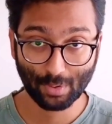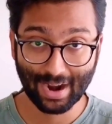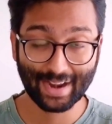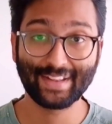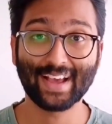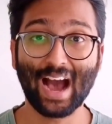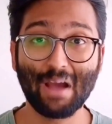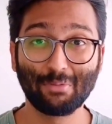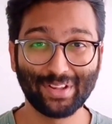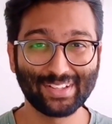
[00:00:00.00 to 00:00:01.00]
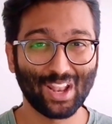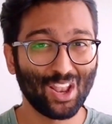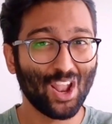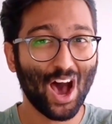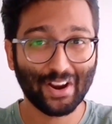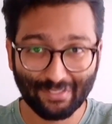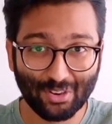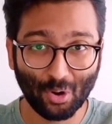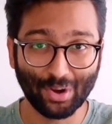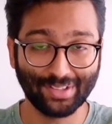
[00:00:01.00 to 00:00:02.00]
we're at a time where there's a lot of
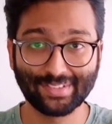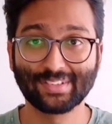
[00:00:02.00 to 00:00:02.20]
noise.